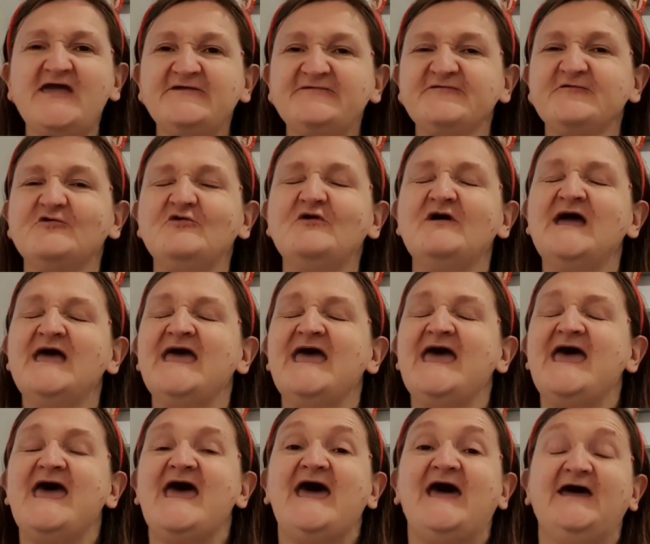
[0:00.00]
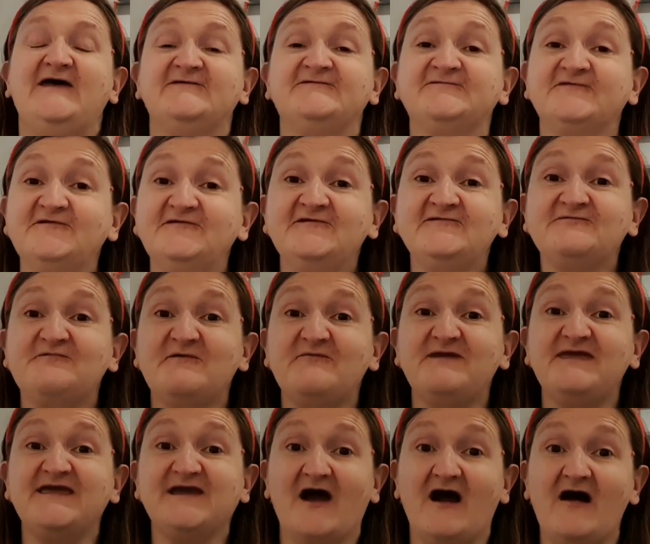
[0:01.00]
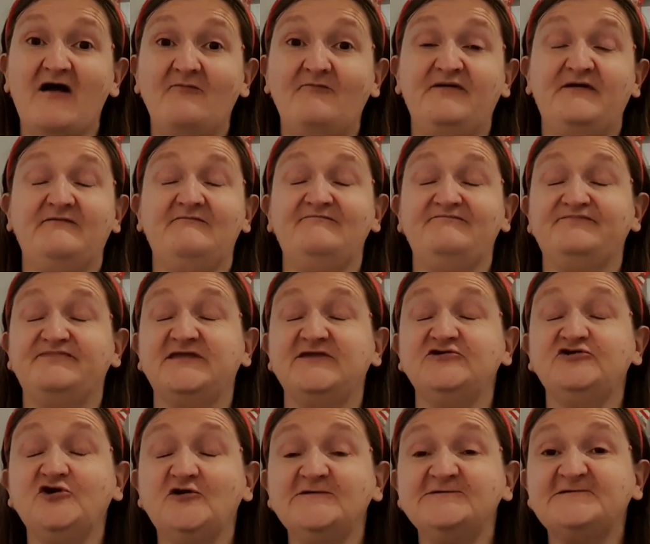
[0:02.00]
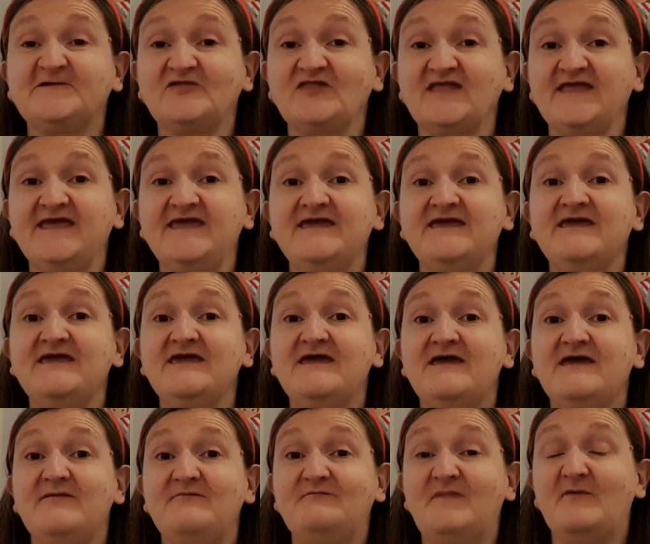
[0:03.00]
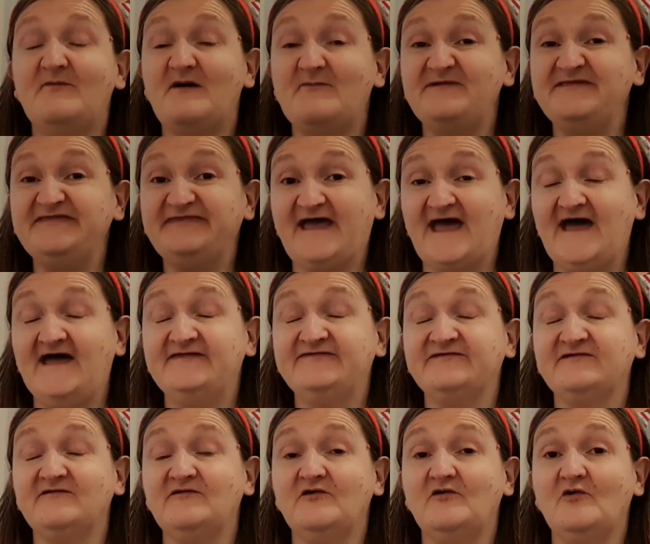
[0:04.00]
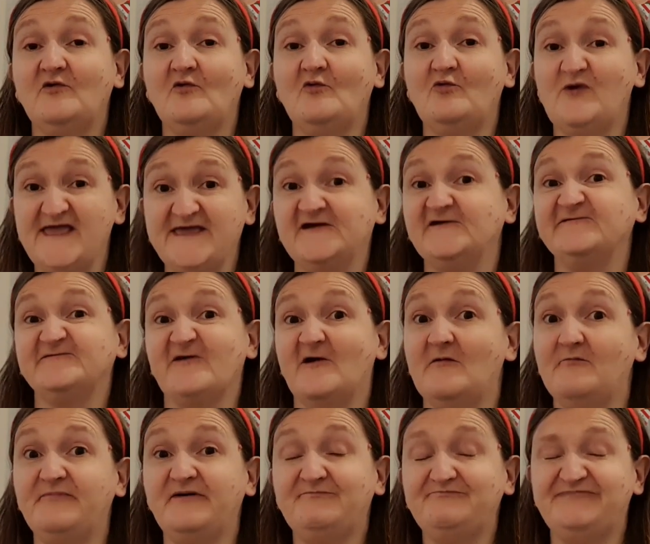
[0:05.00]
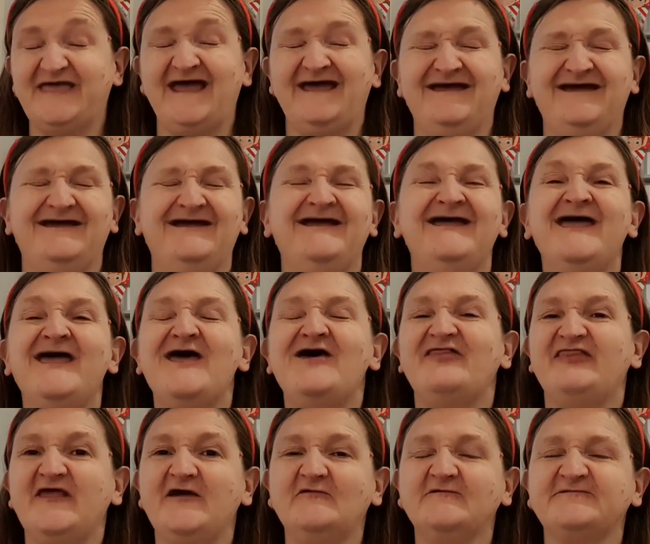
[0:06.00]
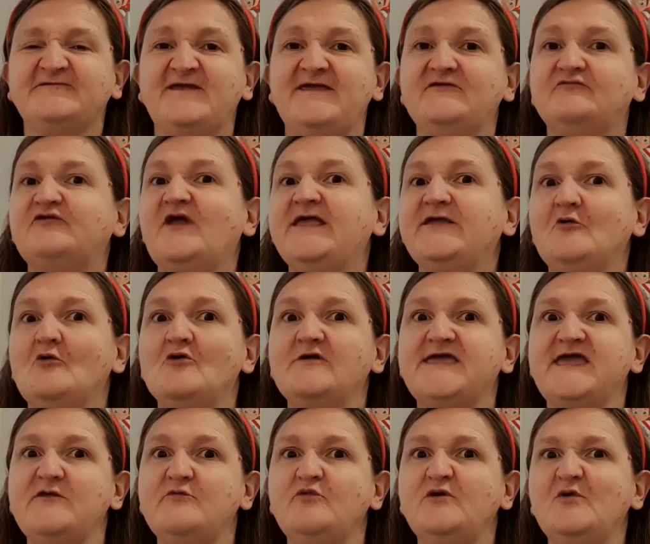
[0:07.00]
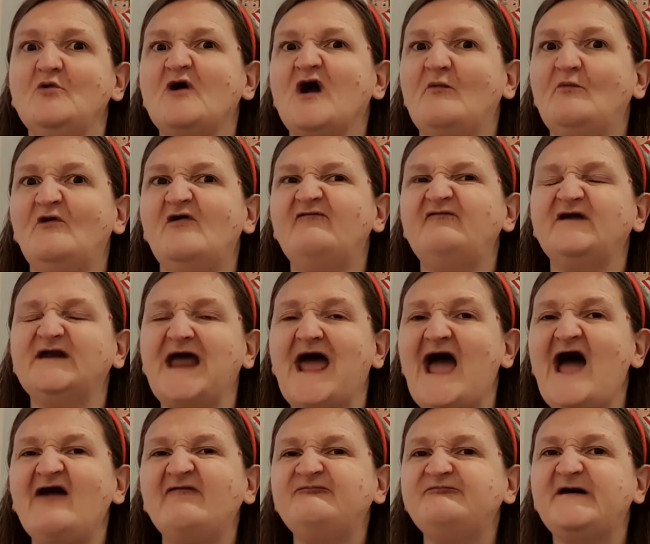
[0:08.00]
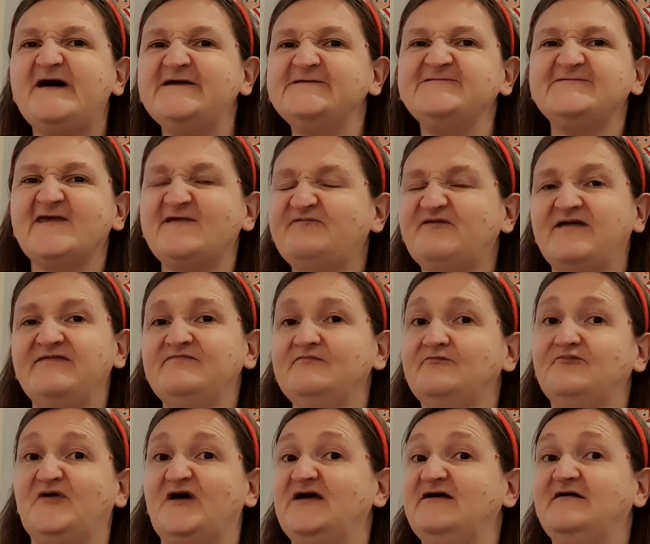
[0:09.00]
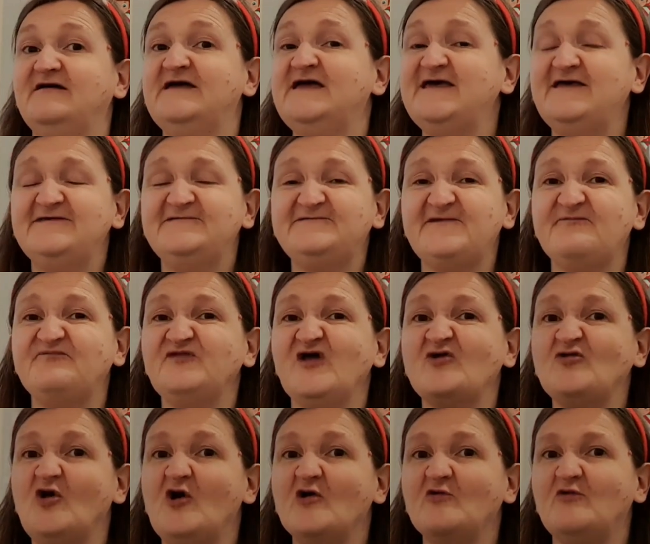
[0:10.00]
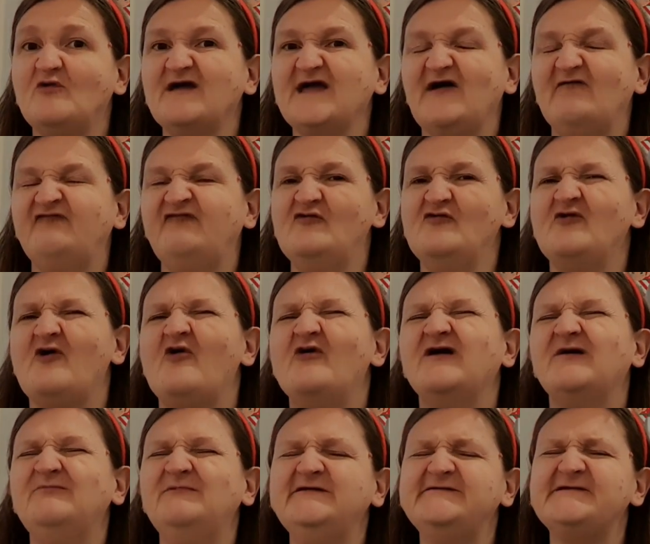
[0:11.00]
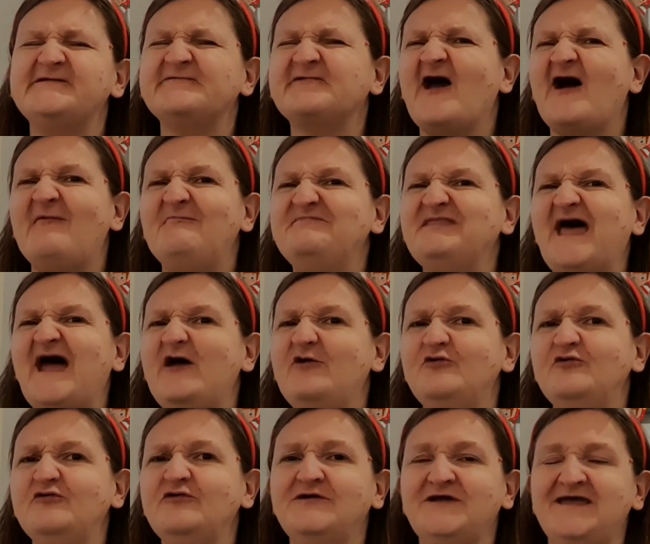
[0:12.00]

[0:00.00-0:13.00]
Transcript: So as soon as we wake up, usually my mum and dad wake us up. They'll say, right, okay, we'll come over at 7:30, but 7:00 we'll get a phone call. Can we just come now?